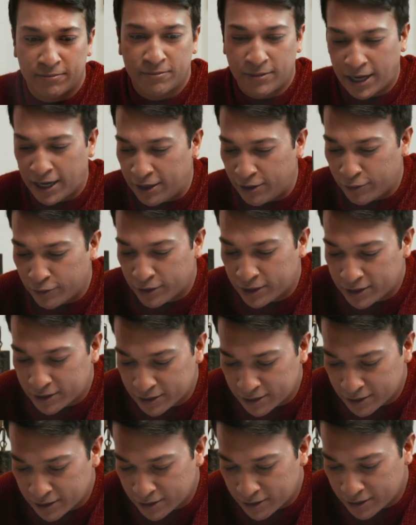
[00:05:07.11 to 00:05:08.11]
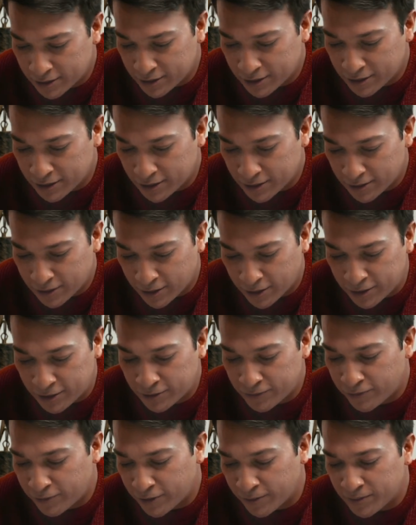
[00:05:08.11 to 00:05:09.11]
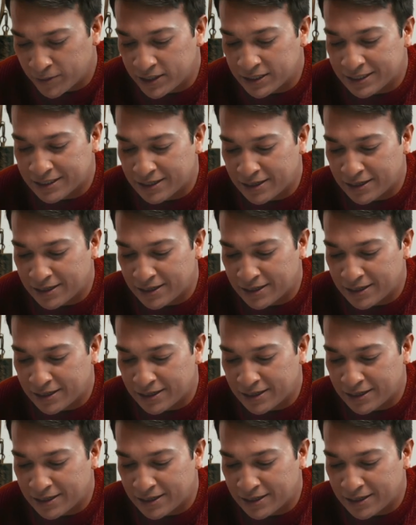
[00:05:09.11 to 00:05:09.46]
I looked on from this